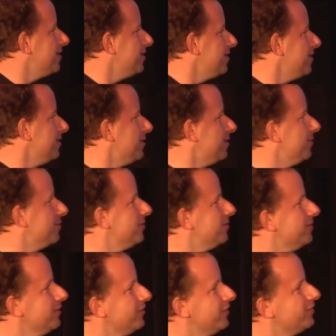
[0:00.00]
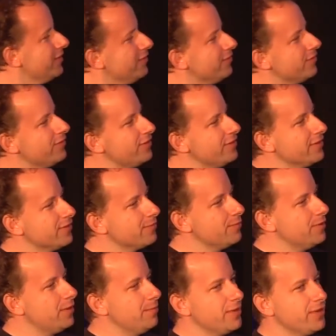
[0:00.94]
you know, this is interesting as
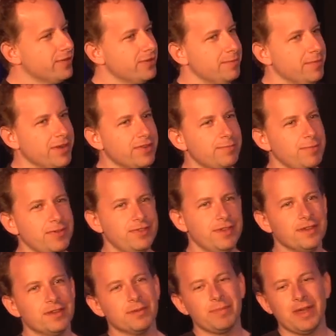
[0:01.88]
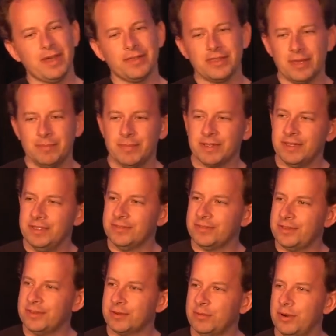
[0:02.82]
well because it makes me think about that
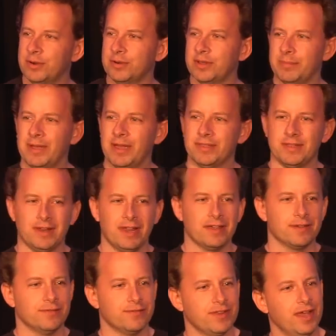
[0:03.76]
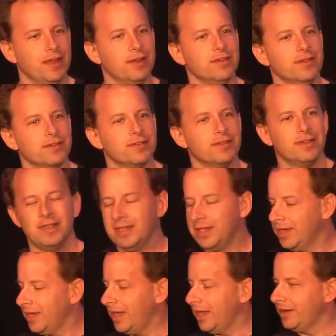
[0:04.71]
McKinsey quote about the lack of talent.
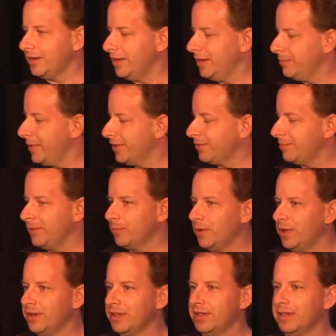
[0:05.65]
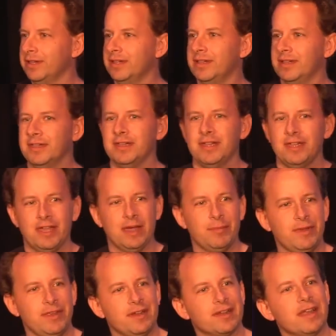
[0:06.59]
And it makes me wonder how
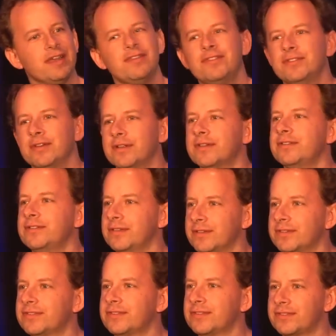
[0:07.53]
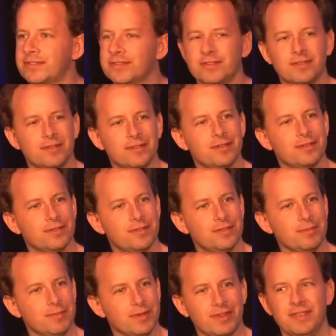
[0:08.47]
many glaciologists
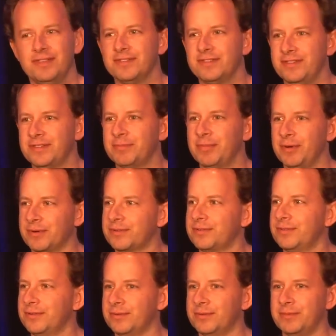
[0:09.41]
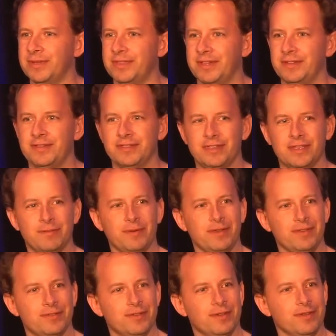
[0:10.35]
that McKinsey spoke to when they did their
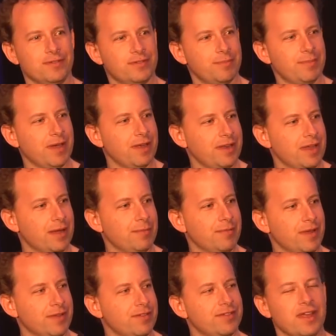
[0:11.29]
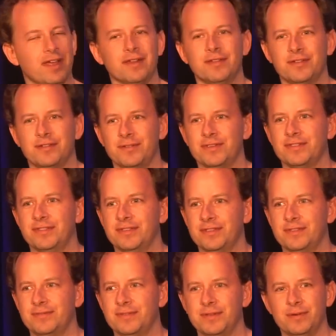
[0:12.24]
research about how much talent there is in
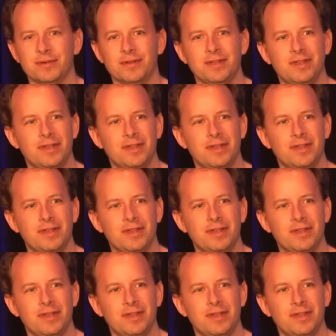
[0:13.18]
this field?